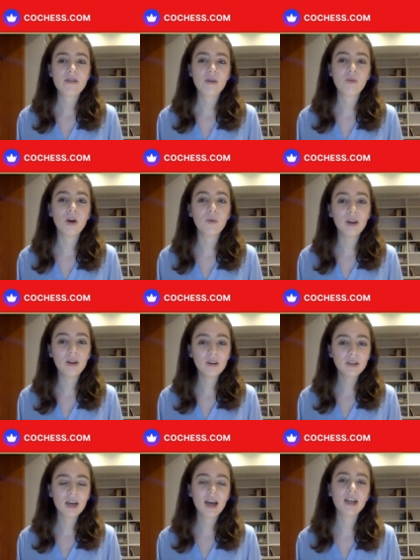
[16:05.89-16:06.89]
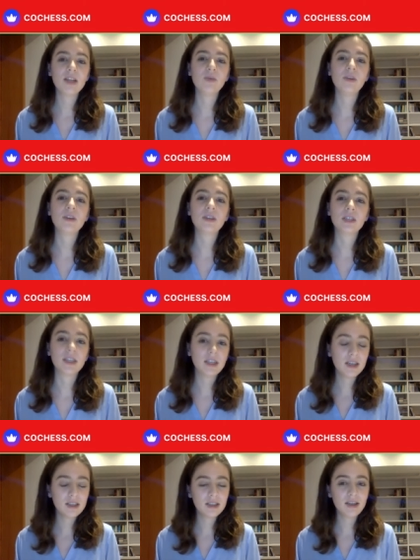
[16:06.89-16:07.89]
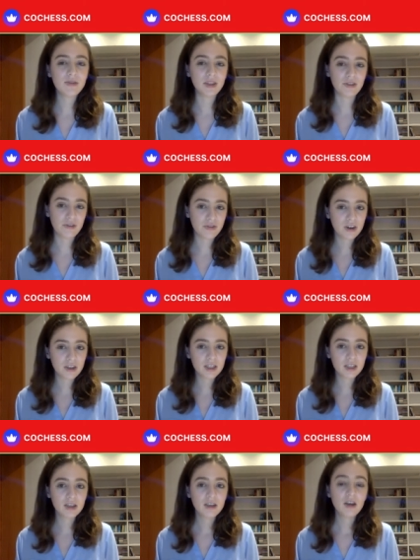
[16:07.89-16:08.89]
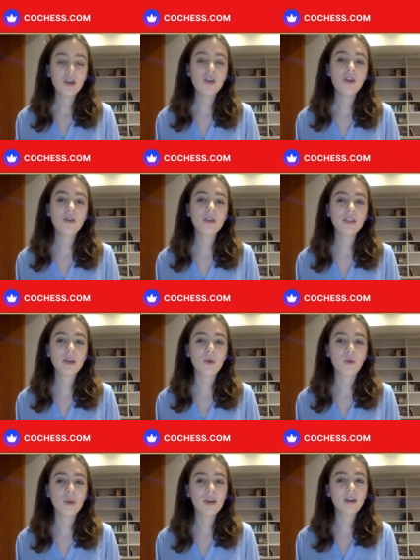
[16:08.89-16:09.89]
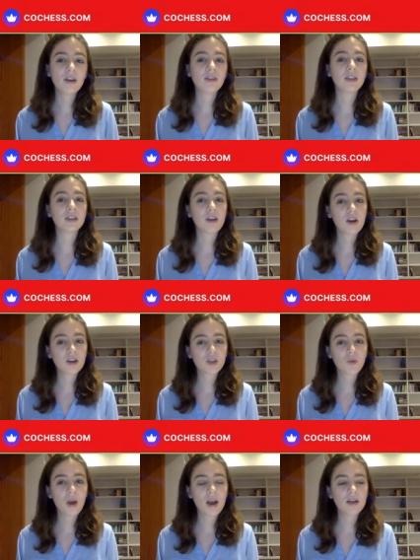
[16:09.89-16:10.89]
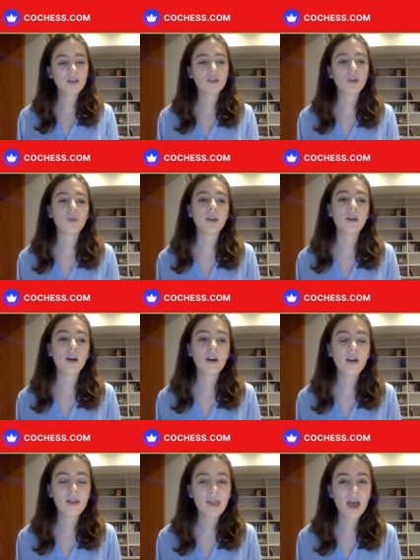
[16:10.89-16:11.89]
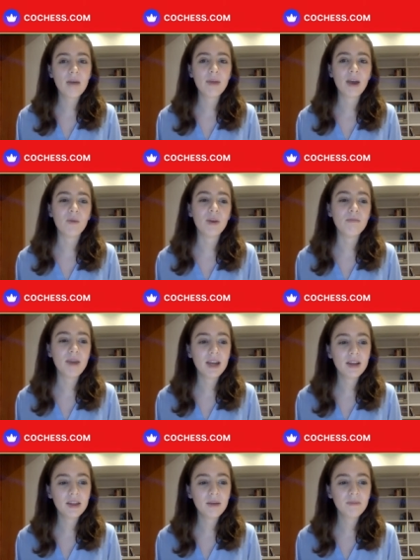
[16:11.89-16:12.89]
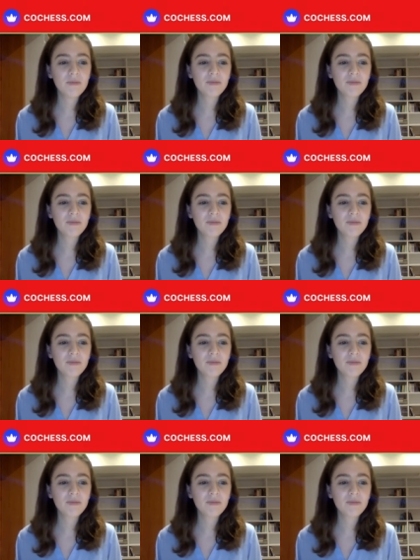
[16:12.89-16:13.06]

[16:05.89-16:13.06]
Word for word: And what we looked at is we looked at the king's safety first. Notice they were weak along the dark squares, so we got on them and we mated them.